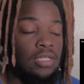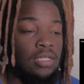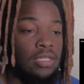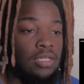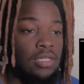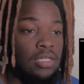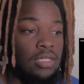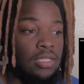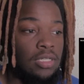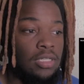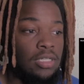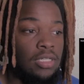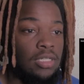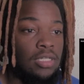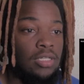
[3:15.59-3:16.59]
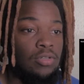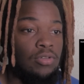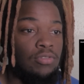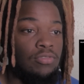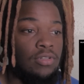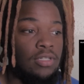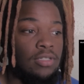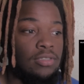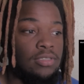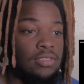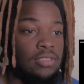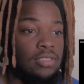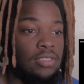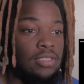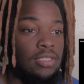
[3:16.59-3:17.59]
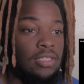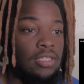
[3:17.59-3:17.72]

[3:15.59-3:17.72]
Uh, who the fuck else is there?